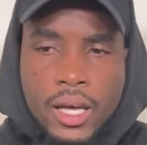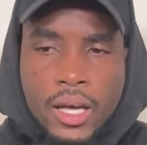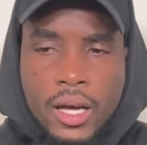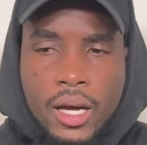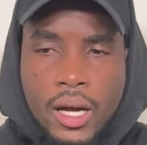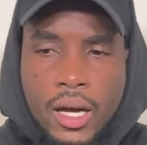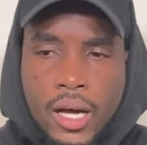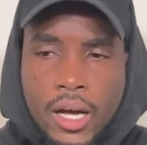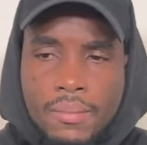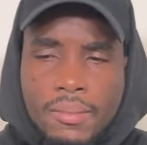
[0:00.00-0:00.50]

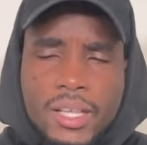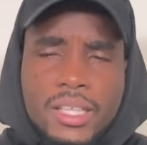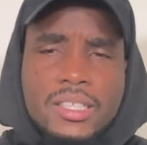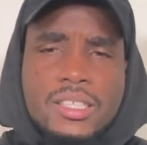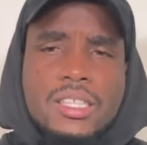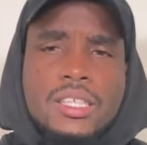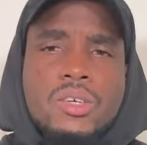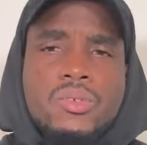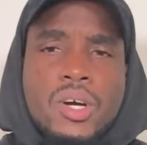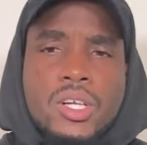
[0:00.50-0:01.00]
um, let's
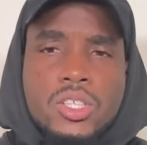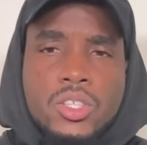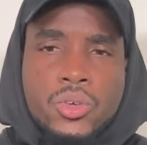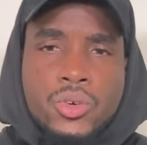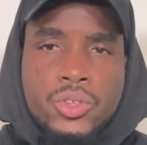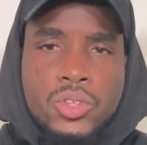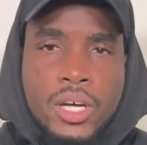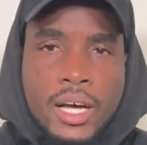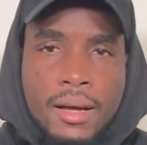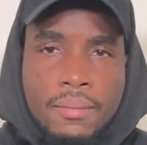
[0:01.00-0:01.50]
see what's
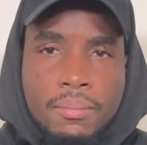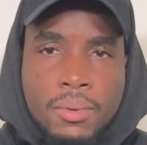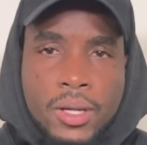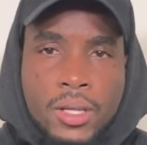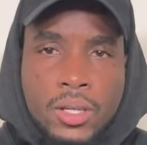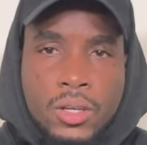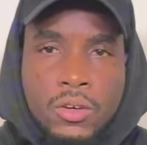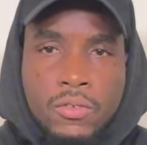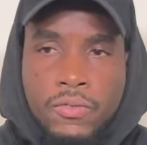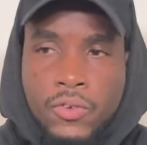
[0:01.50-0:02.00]
going to happen.
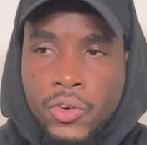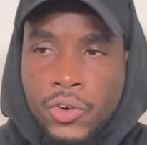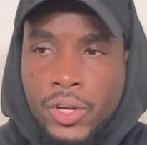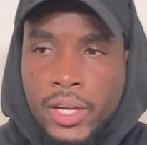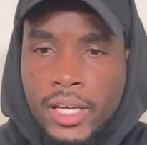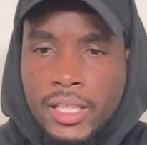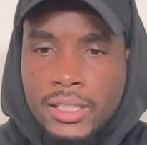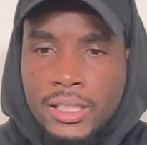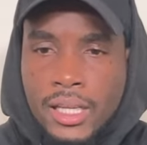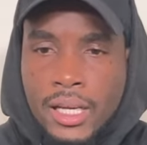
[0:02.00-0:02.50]
You know, for
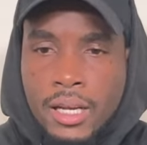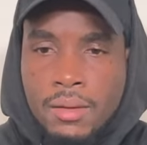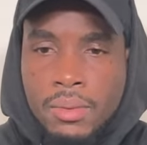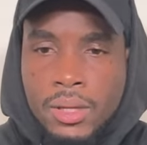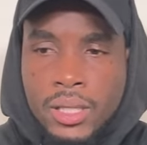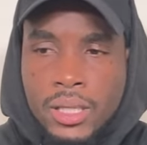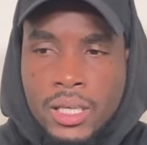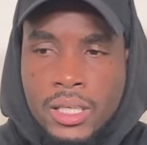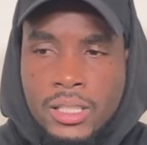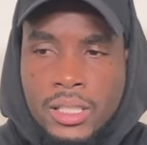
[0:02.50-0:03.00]
Dexter
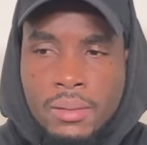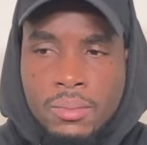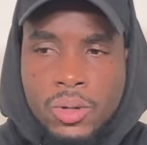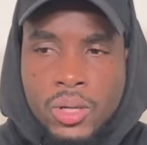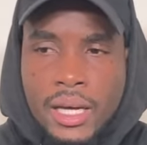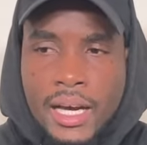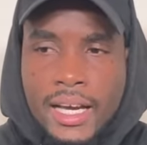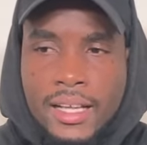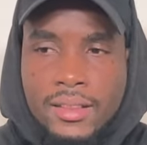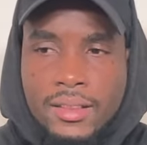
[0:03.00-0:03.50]
Lembikisa,
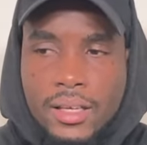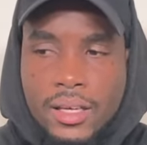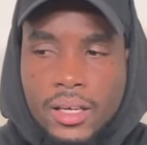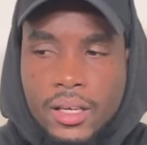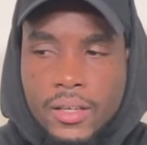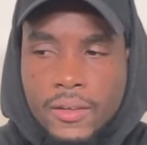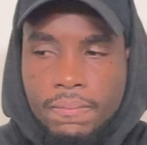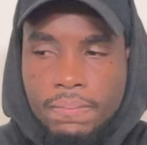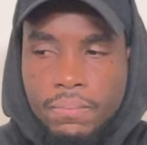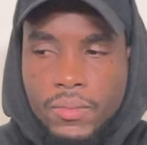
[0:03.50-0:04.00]
but I
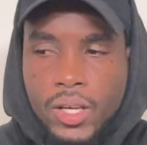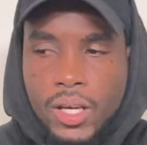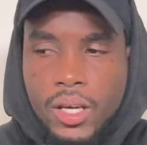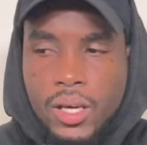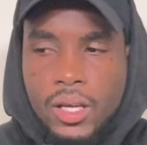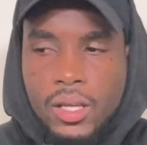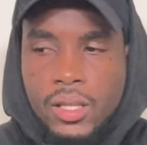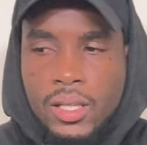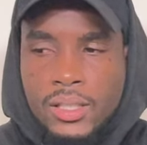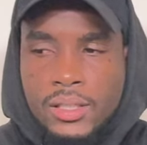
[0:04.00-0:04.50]
think
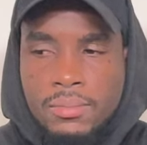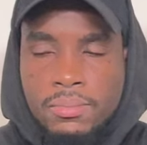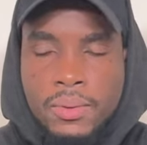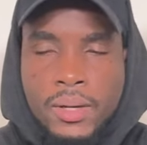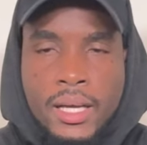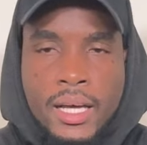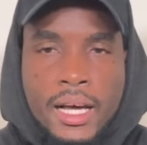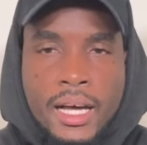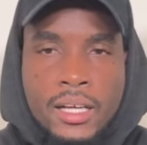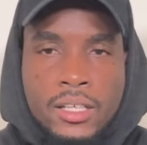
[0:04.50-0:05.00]
this
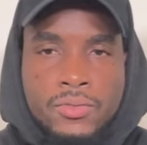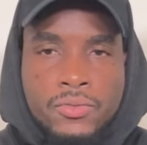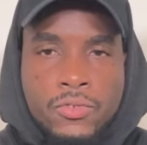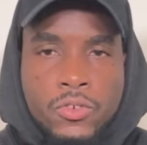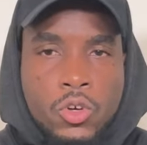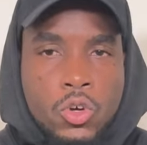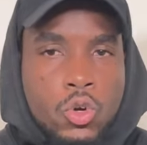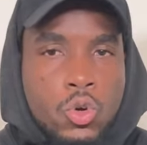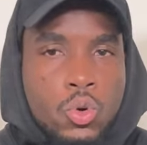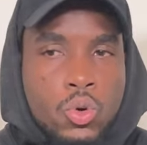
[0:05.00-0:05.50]
player has
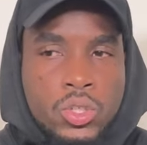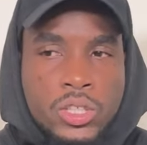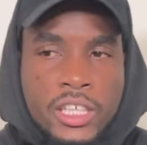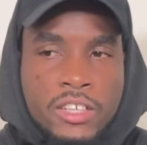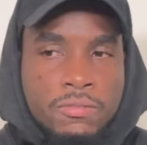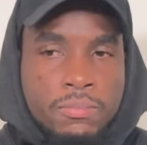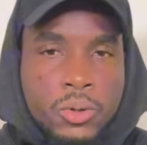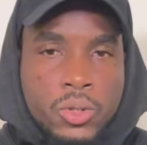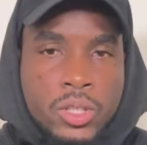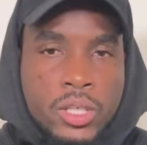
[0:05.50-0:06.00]
loads
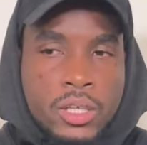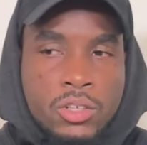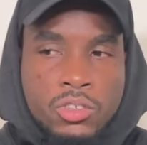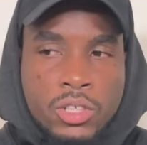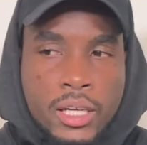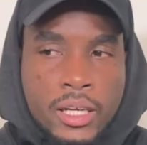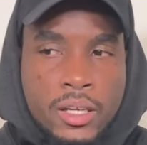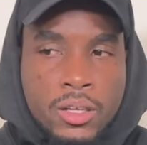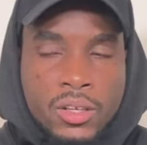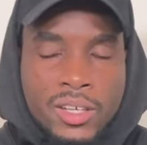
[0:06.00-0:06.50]
of
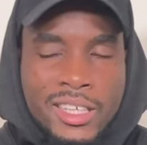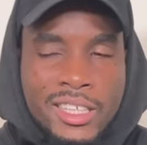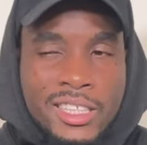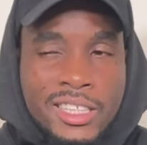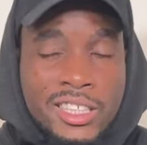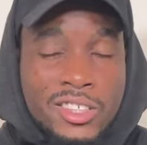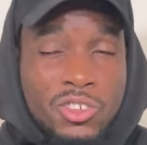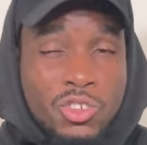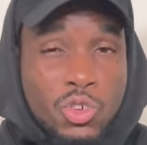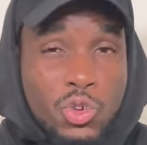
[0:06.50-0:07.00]
potential. You know,
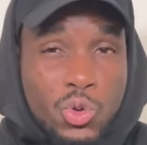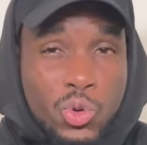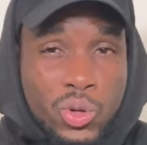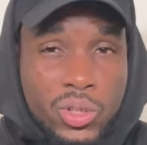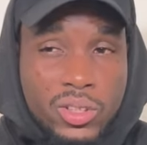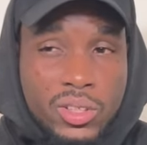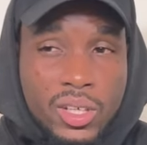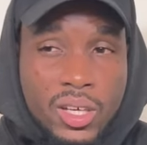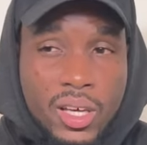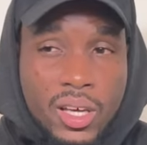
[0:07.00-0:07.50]
his
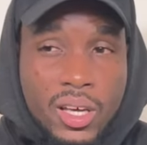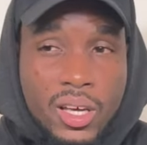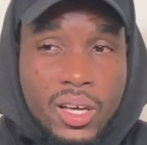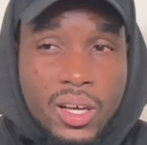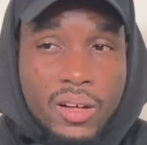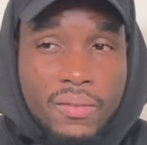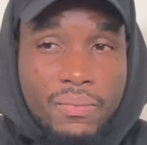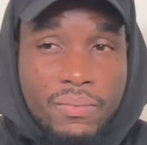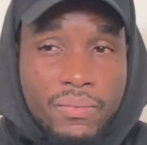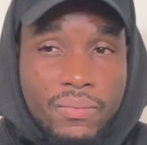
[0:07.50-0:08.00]
growth,
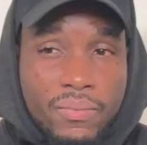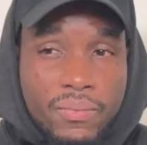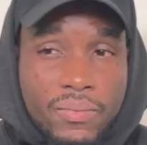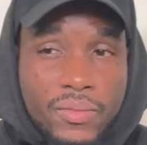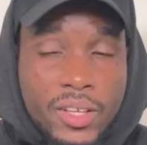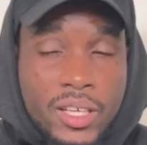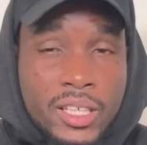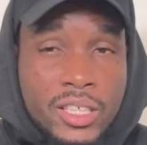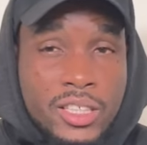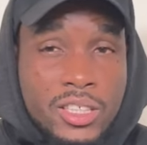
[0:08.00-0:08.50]

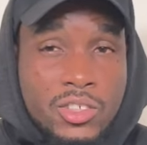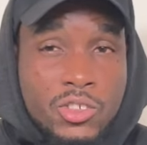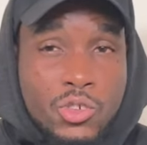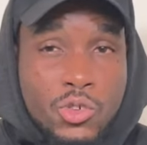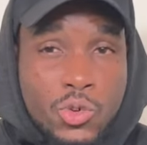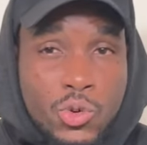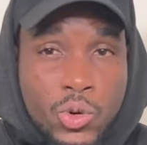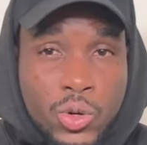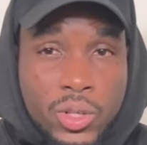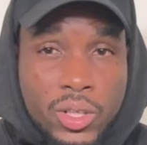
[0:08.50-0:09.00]
his
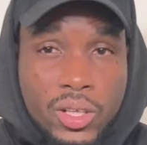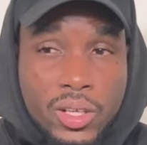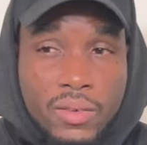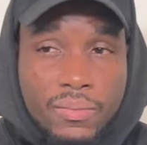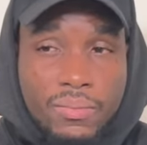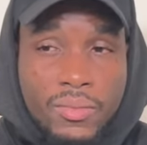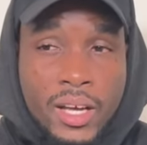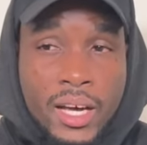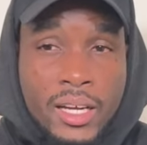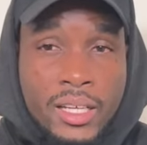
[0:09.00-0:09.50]
growth,
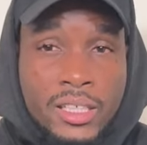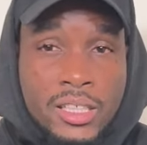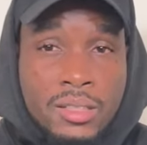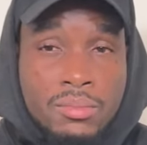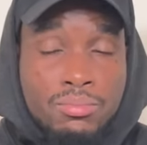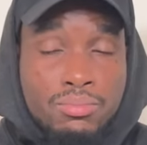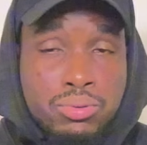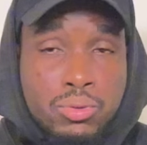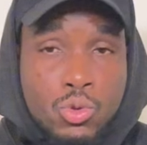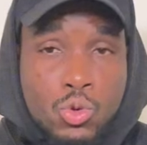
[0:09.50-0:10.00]
and his
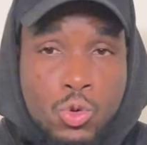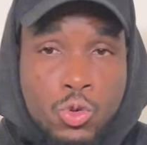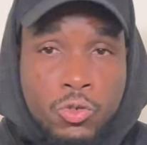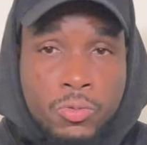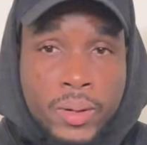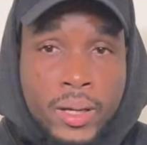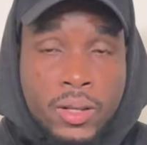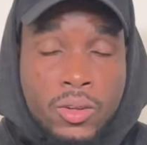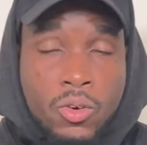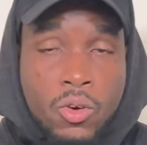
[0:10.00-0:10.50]

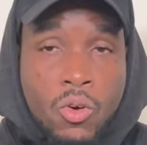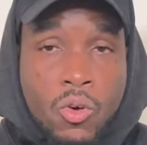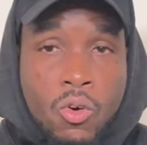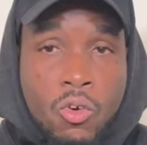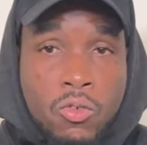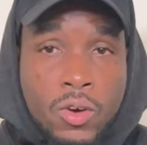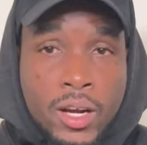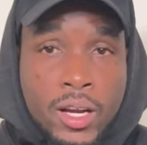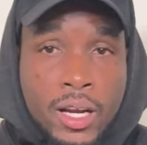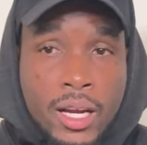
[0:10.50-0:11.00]
improvement
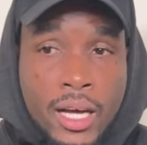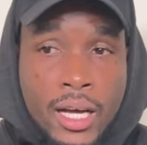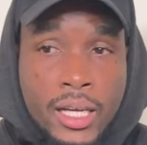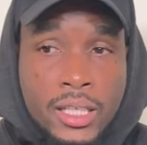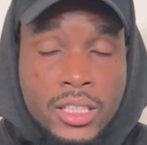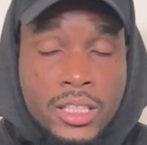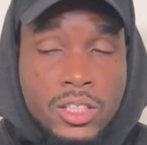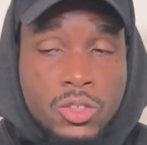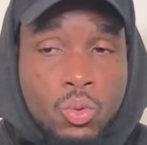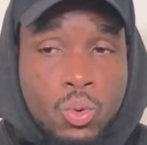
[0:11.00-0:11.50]
over the
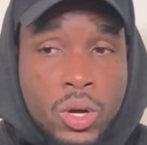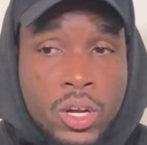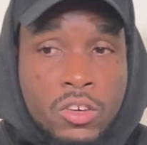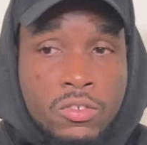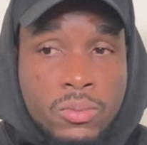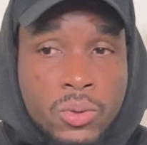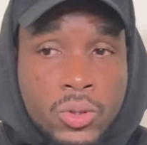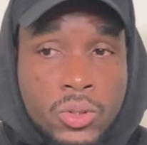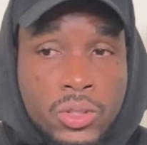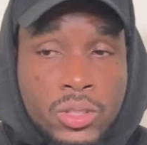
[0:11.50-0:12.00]
last twelve
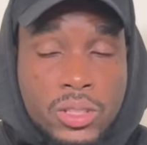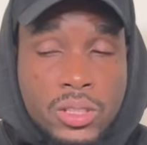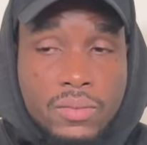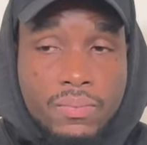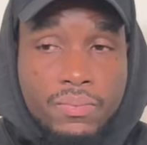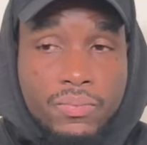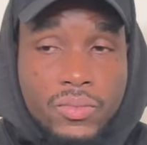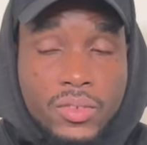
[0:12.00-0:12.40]
months.